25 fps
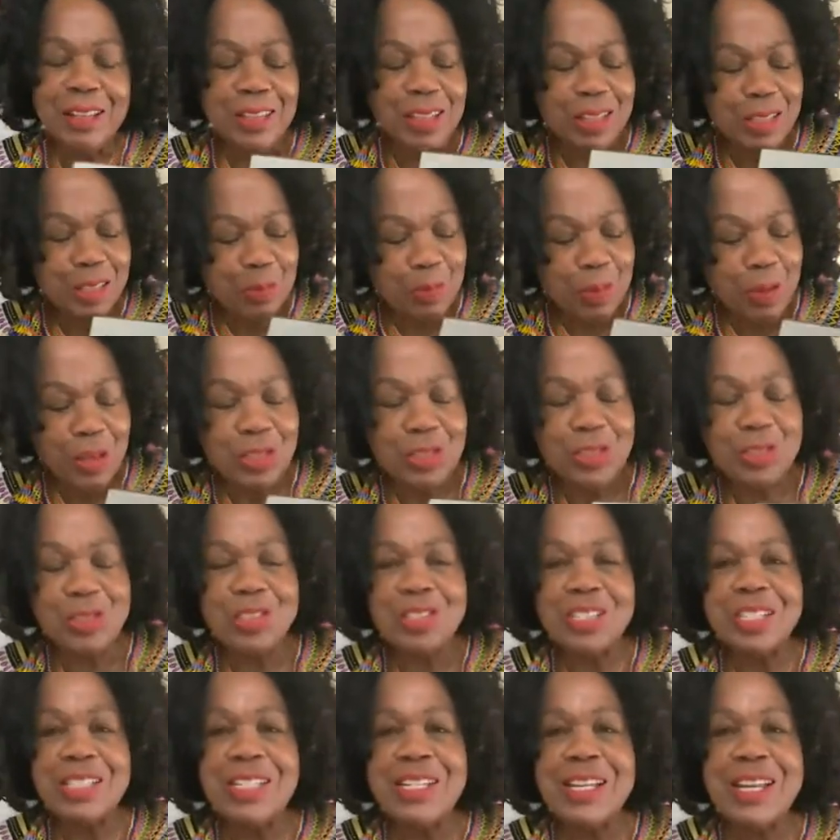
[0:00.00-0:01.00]
This picture
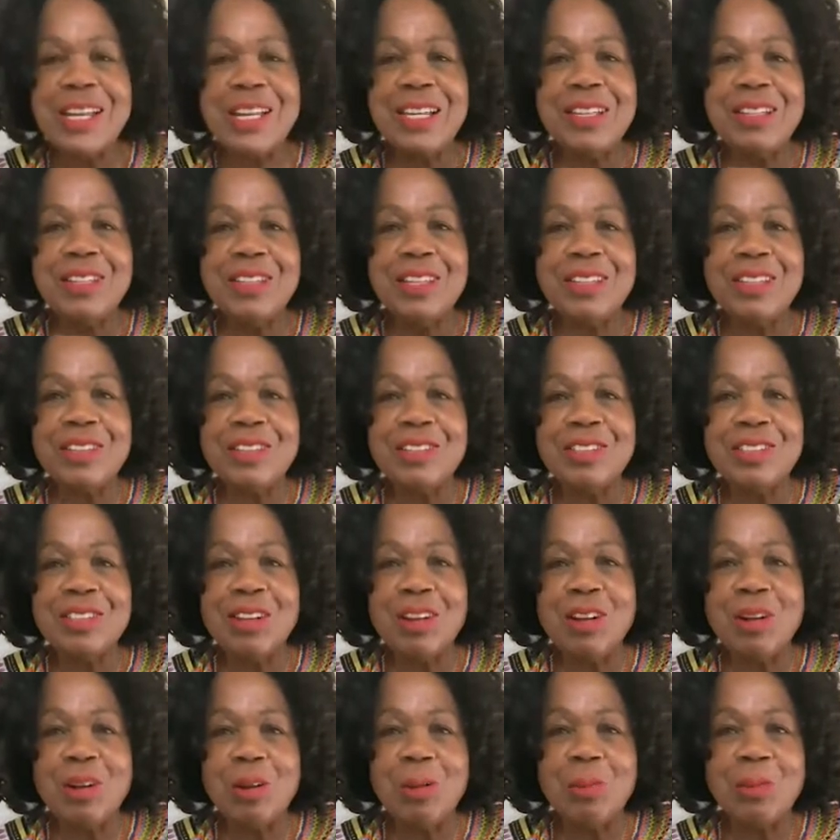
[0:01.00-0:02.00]
is 10 years
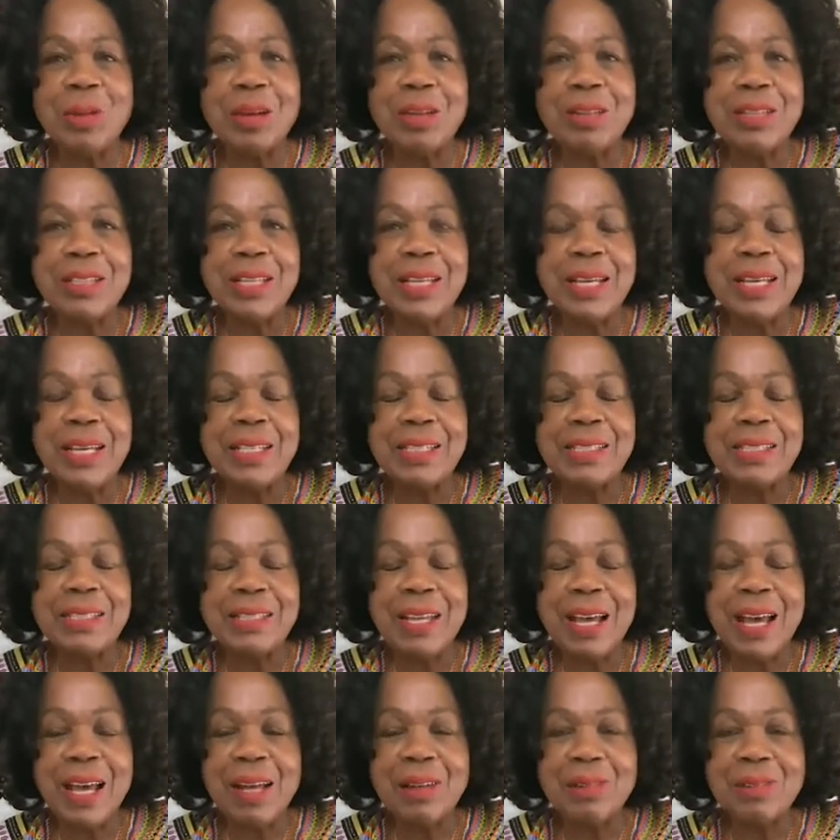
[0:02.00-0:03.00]
old because he's
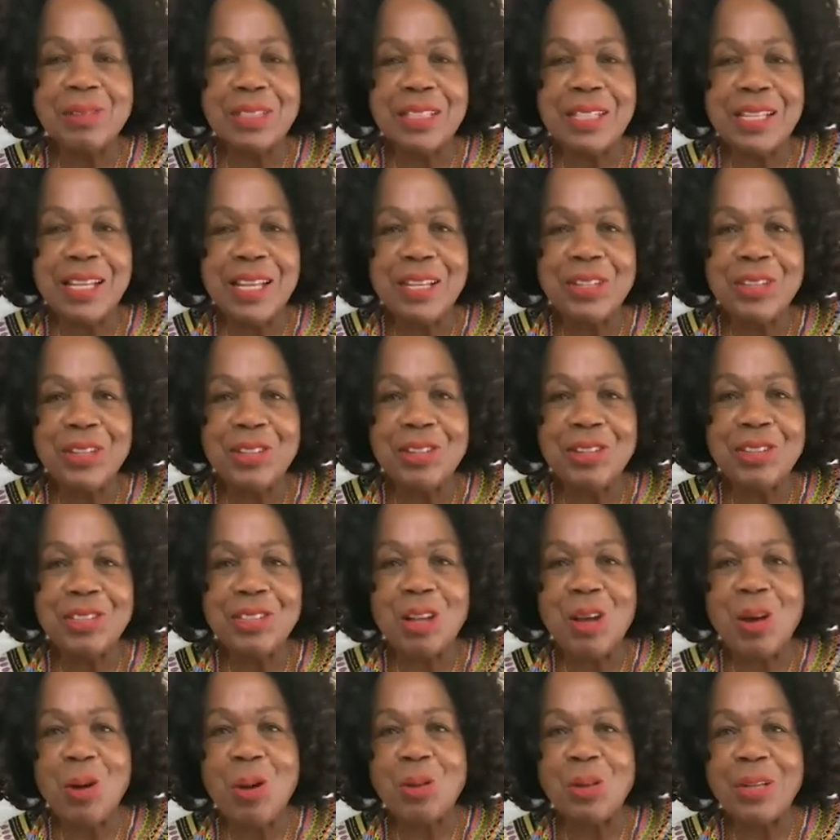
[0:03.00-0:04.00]
now 10
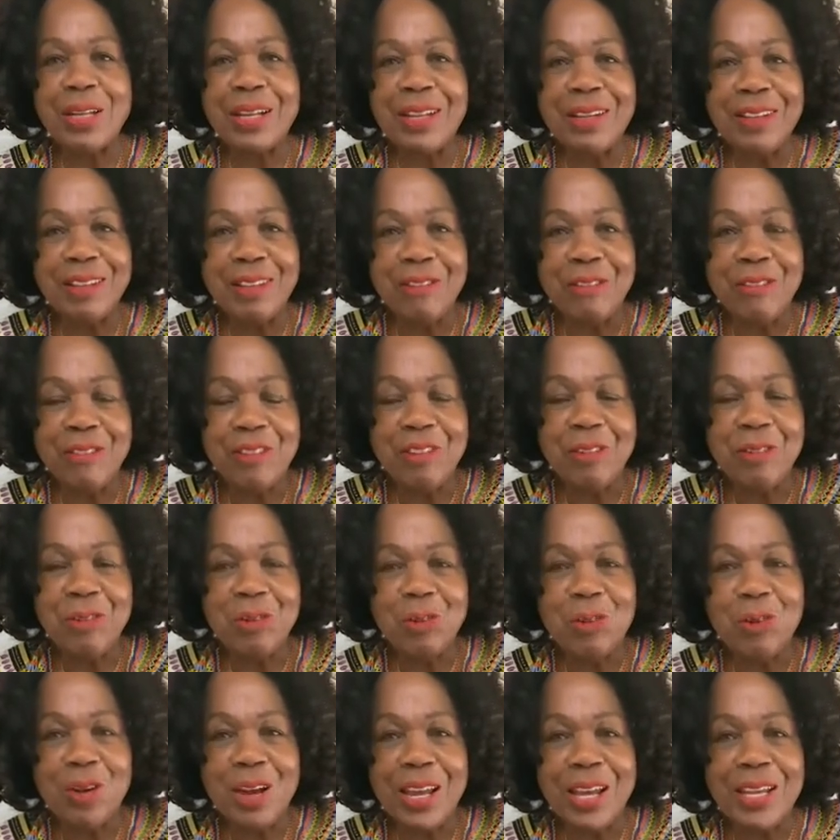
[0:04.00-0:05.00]
years old and in the
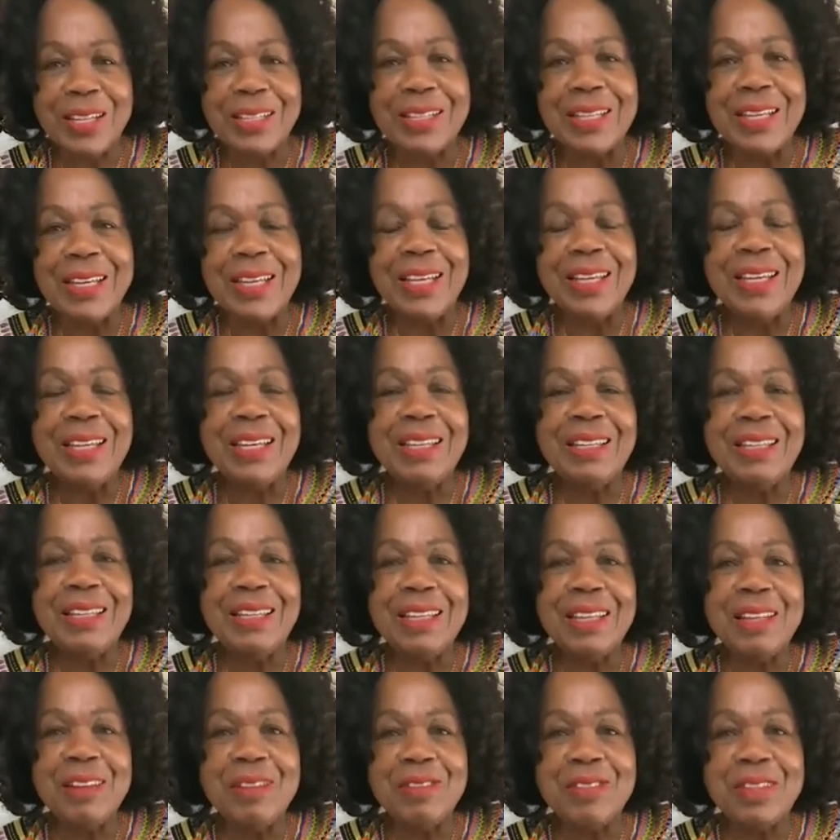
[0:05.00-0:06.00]
fifth grade. He
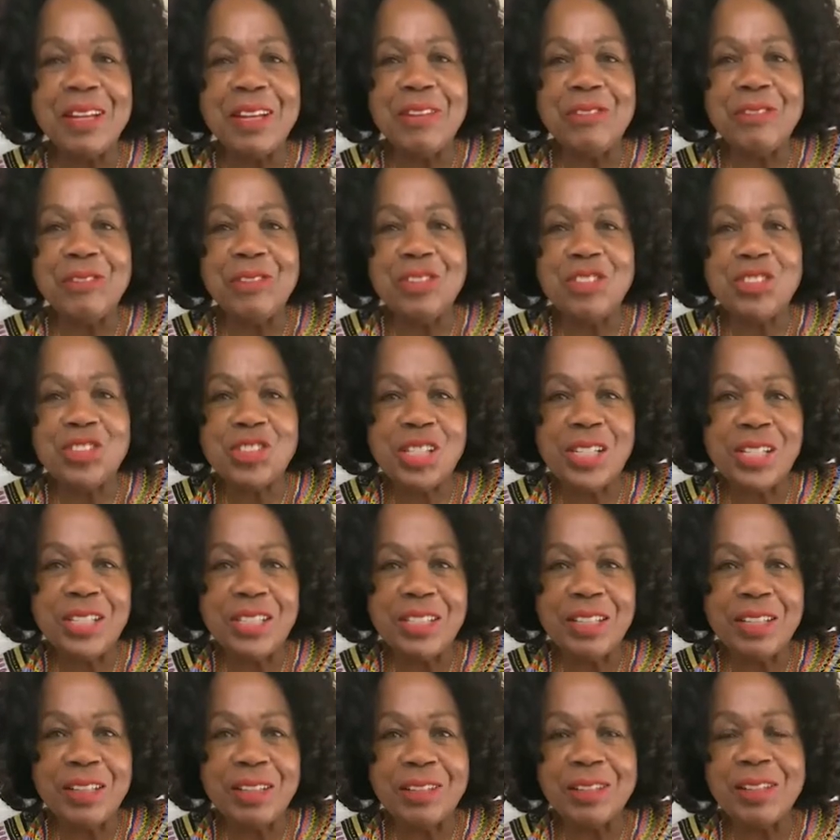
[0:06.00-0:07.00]
lives in
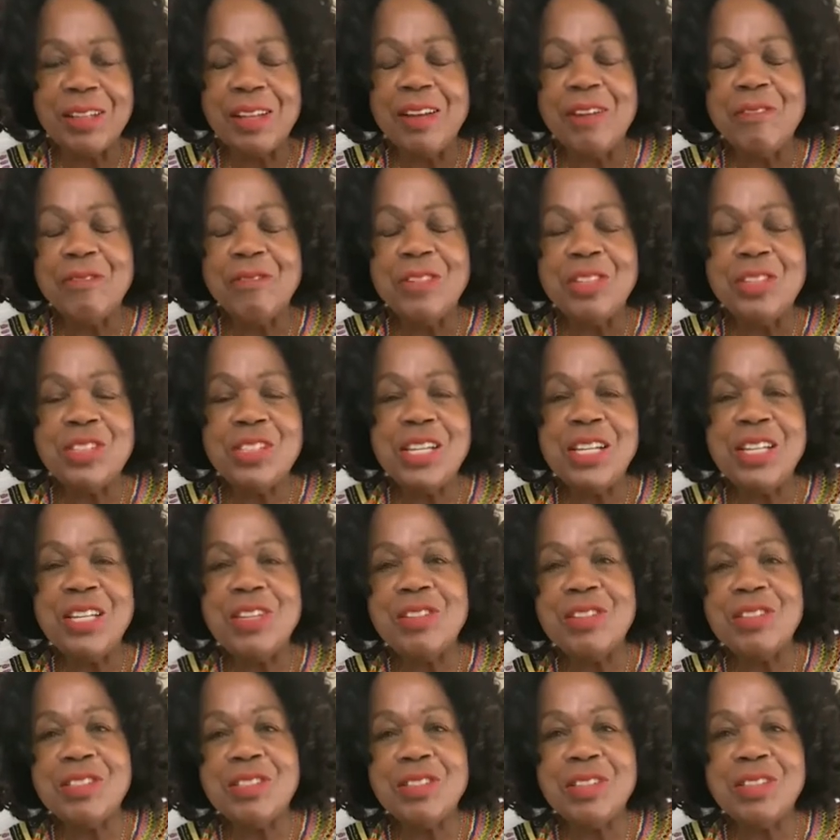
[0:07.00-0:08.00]
Virginia.
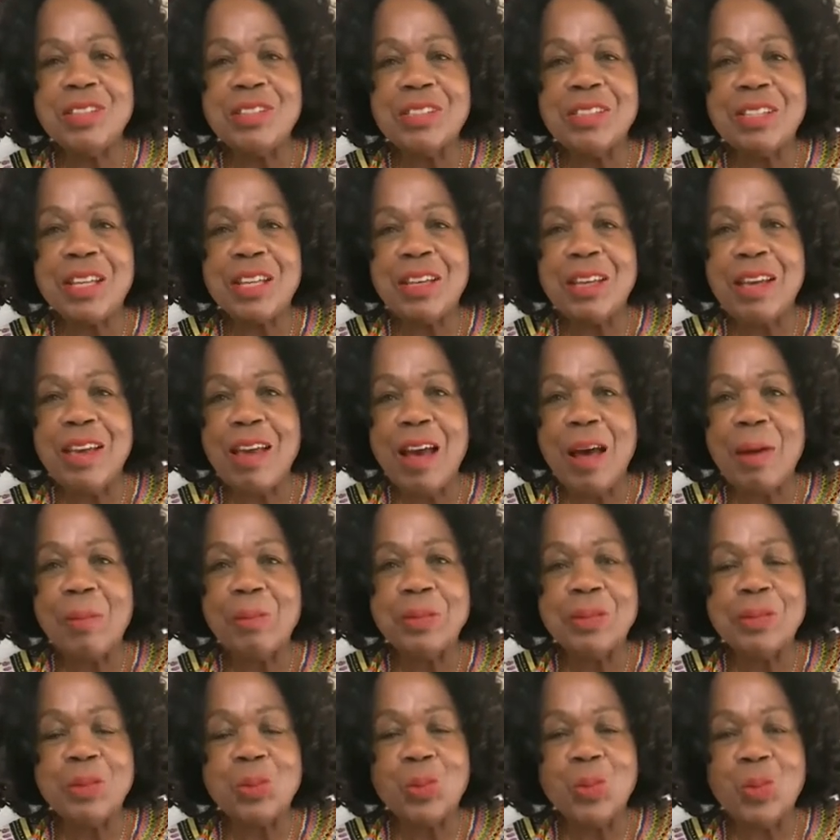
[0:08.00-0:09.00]
Virginia is near the state
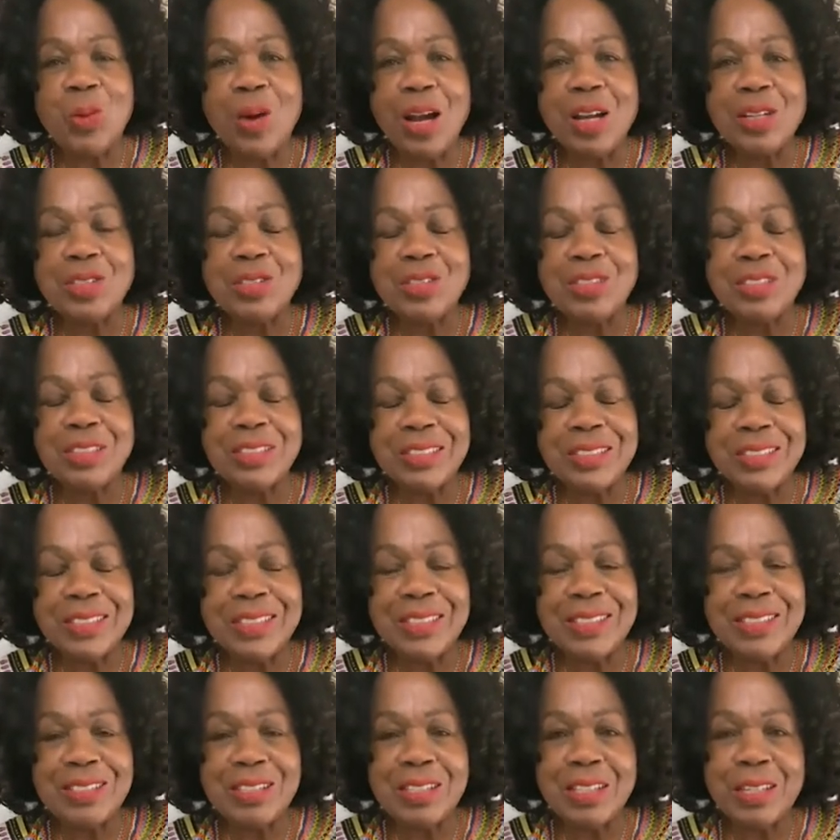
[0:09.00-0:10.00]
capital in Washington,
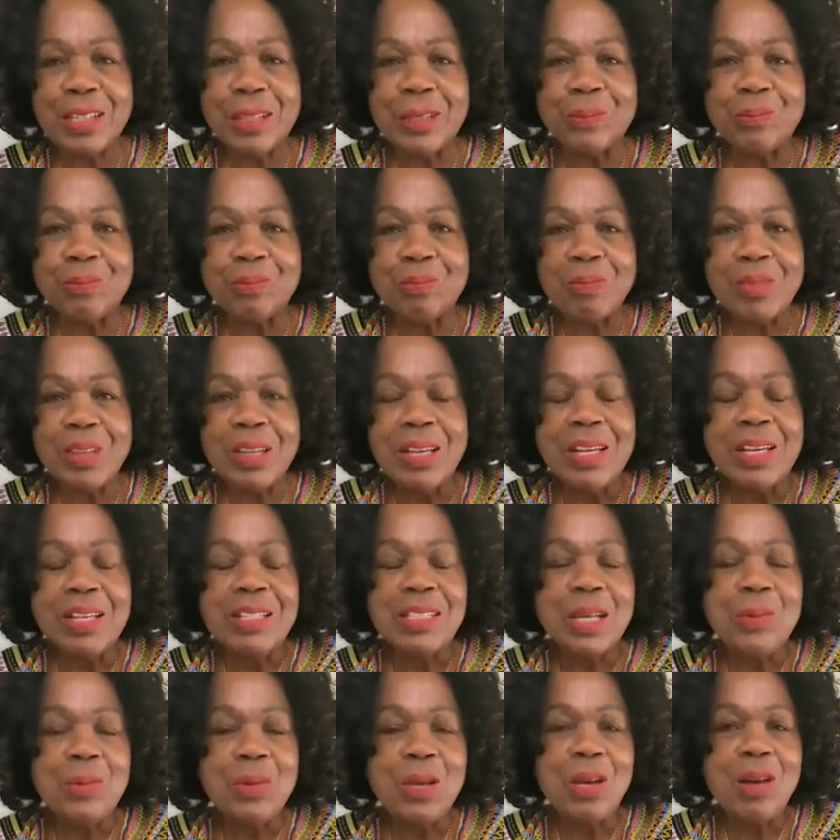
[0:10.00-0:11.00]
D.C.
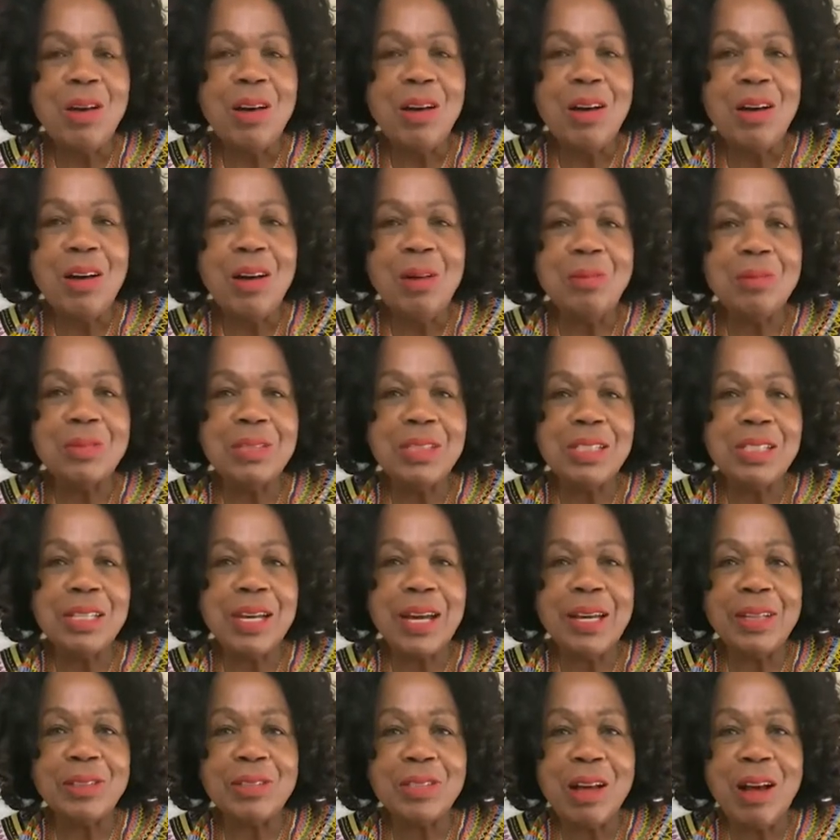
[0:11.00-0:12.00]
So when you go home
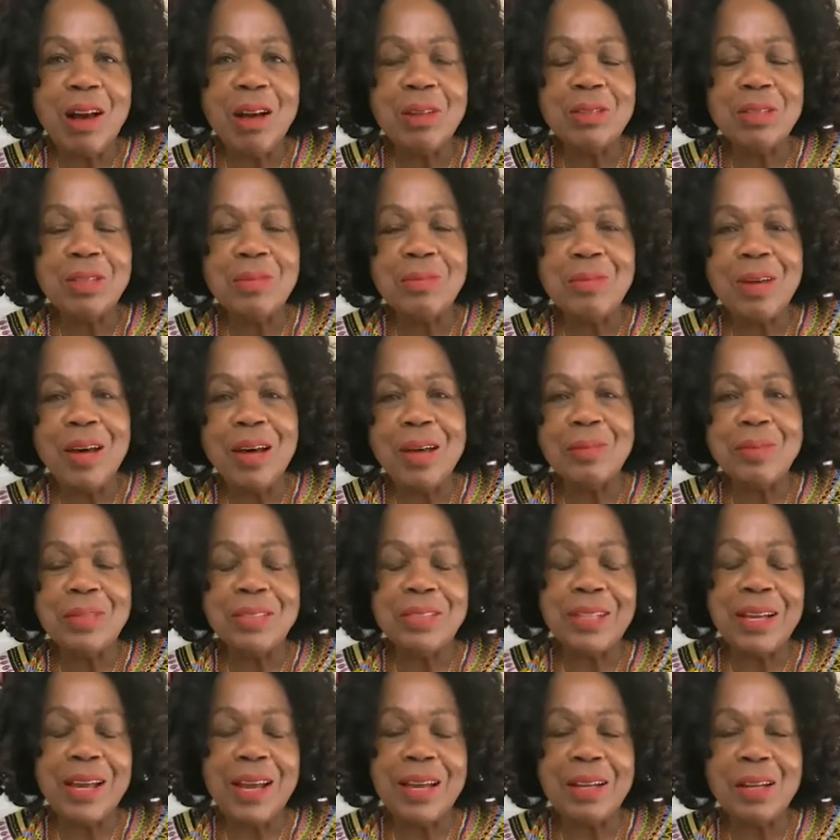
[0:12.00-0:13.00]
tonight, talk to mom
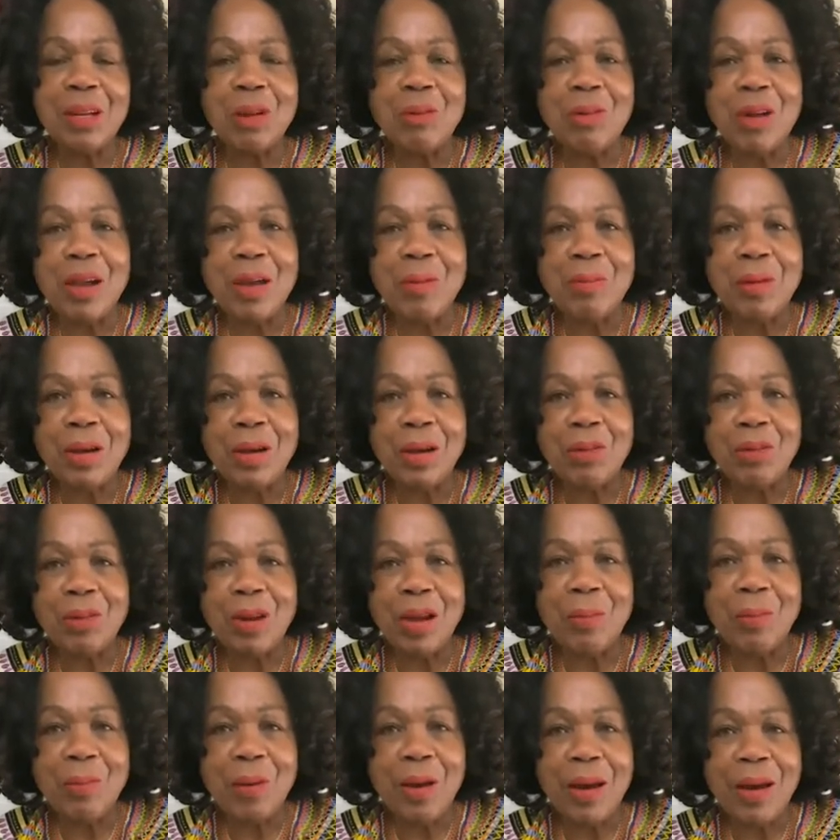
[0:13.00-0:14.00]
and dad or grandma and
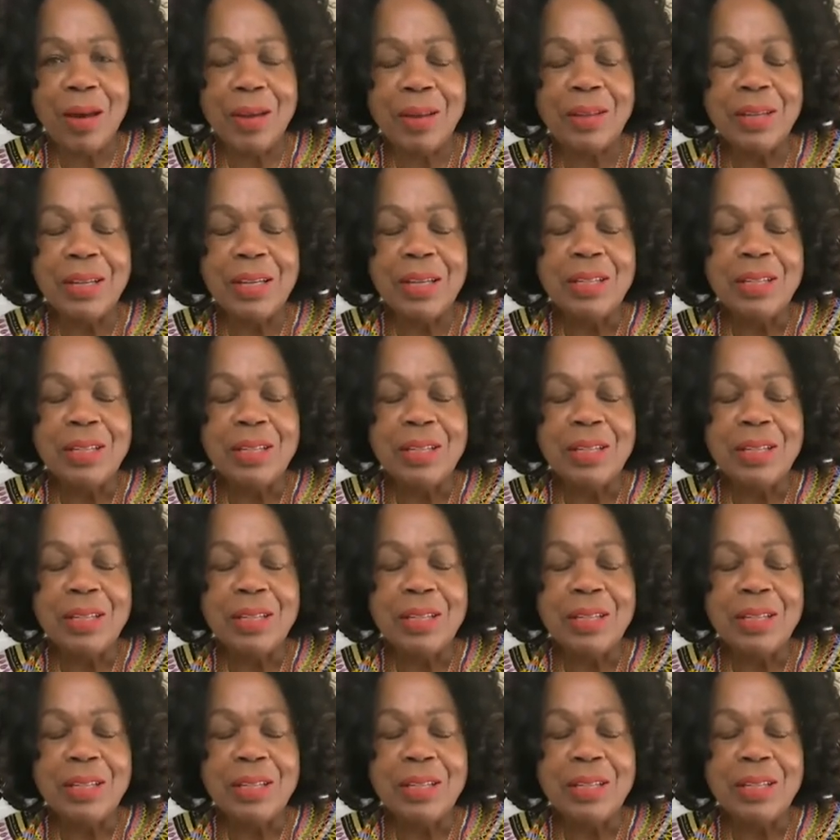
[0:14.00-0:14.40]
grandpa.